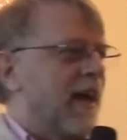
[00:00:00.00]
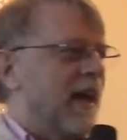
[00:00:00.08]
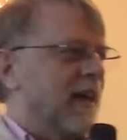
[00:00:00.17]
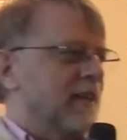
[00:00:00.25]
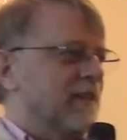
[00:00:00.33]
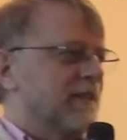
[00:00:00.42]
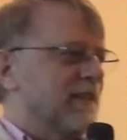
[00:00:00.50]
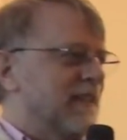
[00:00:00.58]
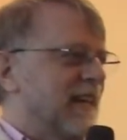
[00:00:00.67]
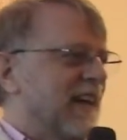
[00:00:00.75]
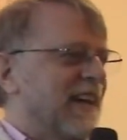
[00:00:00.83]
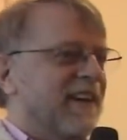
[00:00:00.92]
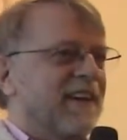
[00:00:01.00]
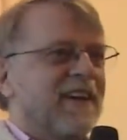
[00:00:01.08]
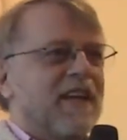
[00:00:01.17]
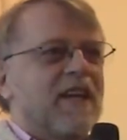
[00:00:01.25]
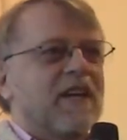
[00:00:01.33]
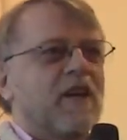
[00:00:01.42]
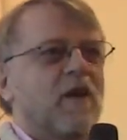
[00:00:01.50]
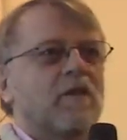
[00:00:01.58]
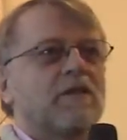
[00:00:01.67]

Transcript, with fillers: and uh, you know,